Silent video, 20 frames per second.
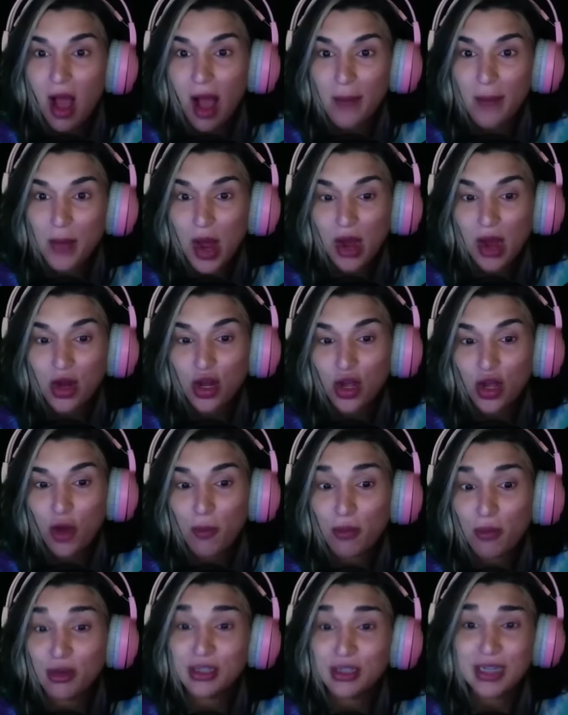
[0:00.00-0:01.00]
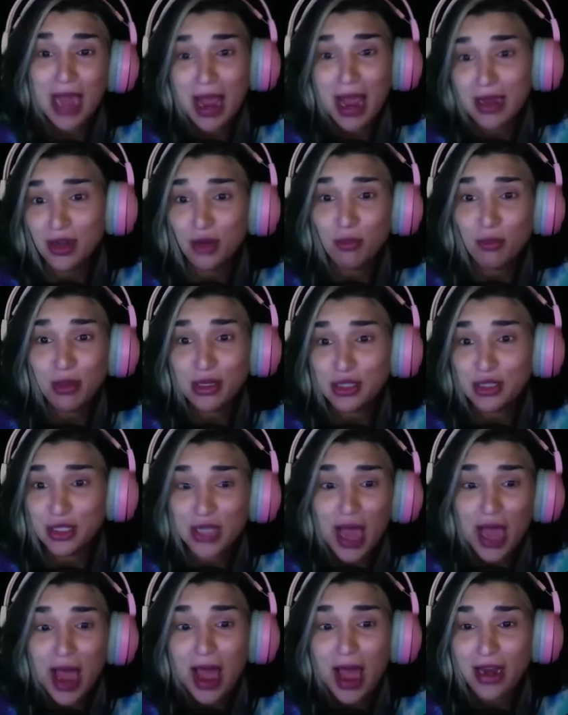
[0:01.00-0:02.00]
I'm not going to go pretend to be
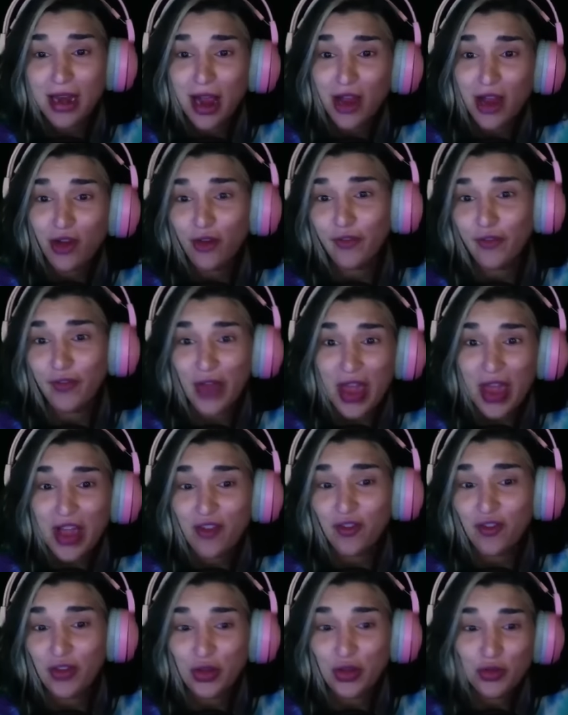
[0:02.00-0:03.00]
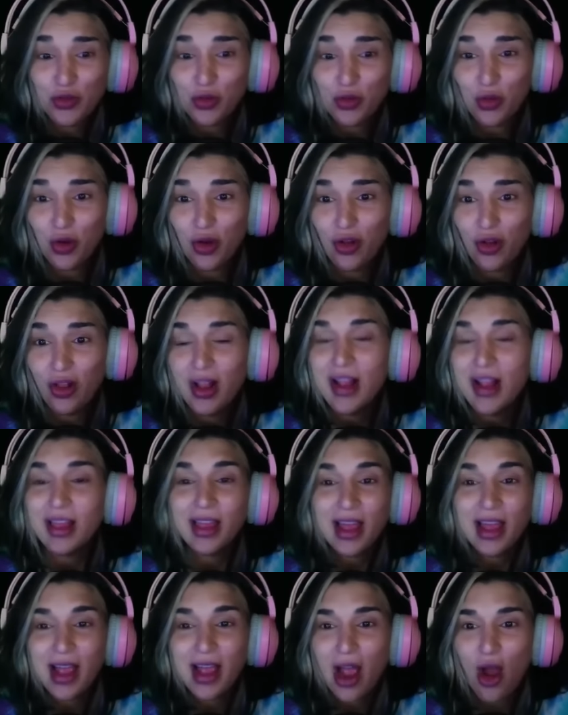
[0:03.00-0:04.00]
sad at your fake funeral.
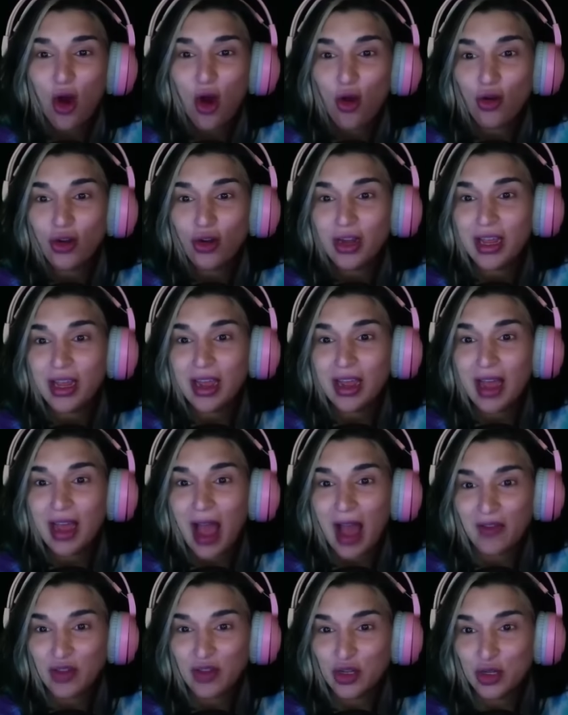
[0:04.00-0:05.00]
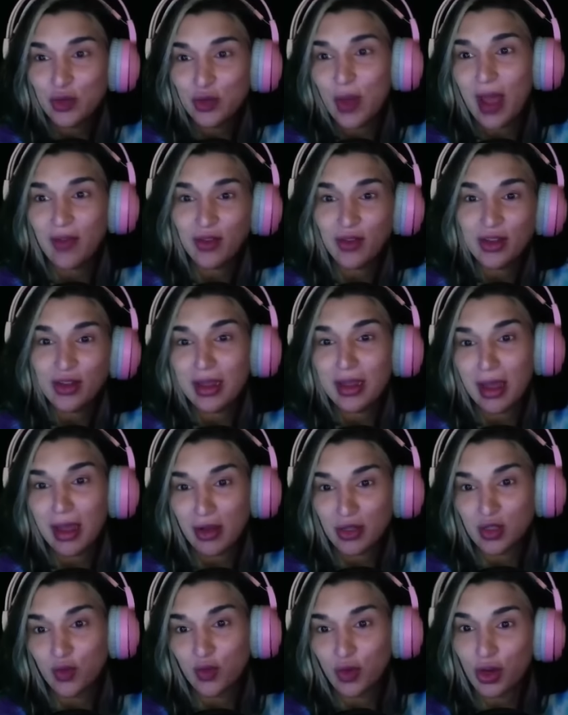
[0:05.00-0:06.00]
Like, I already have to do everything
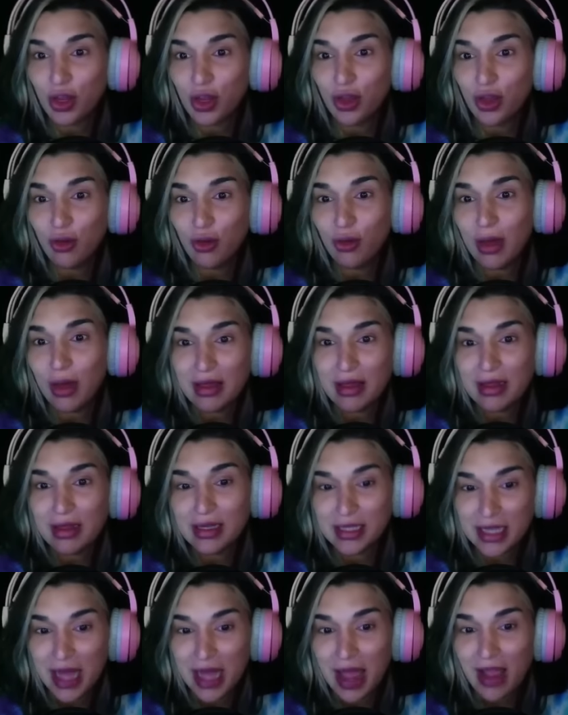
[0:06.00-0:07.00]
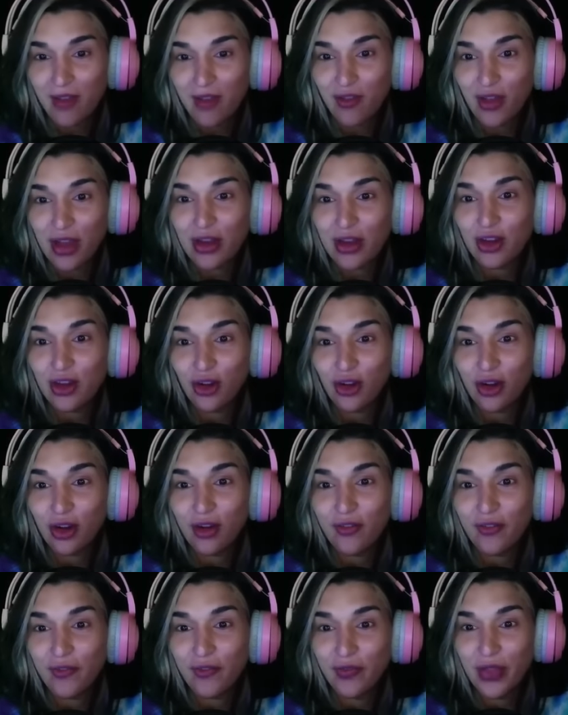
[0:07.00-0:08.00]
else for you in this life. And
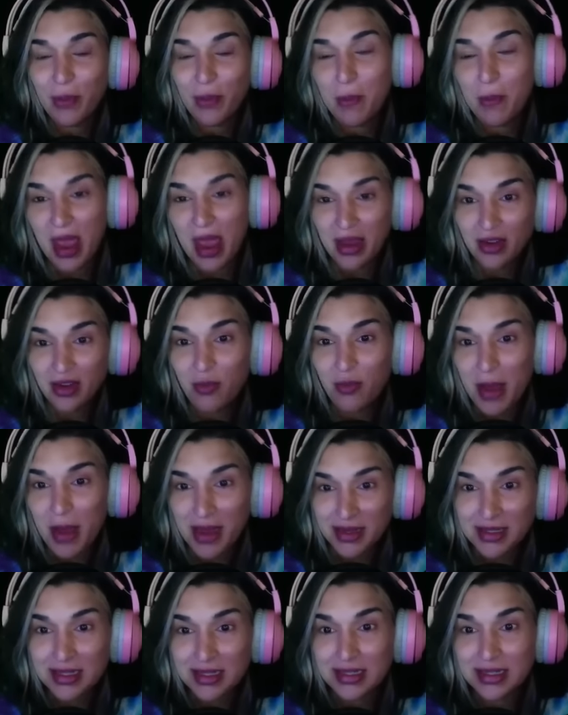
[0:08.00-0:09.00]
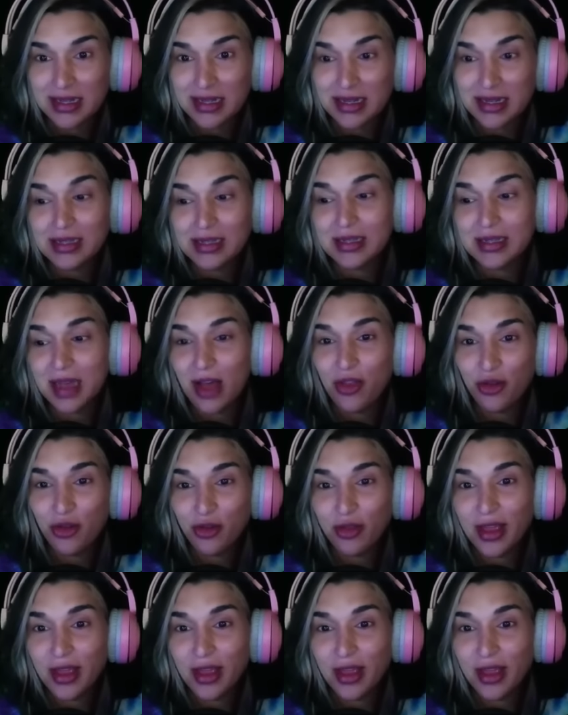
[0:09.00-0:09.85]
you're the bane of my existence, other